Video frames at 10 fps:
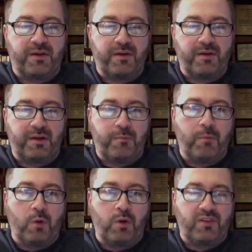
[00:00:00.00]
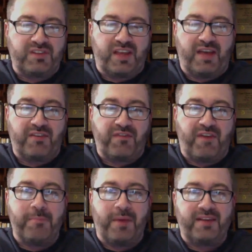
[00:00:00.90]
the
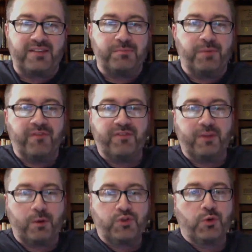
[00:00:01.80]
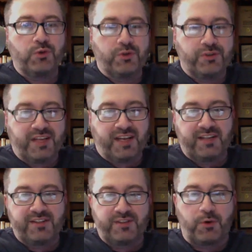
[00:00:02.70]
fan base in Buffalo sold their
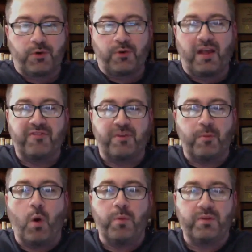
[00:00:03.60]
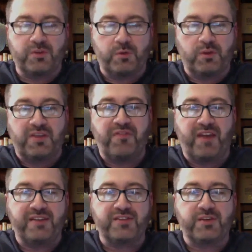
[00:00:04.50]
tickets or left them open so Leaf
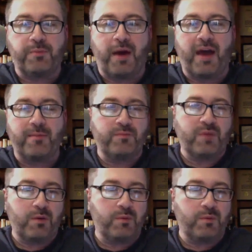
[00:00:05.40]
fans could buy them,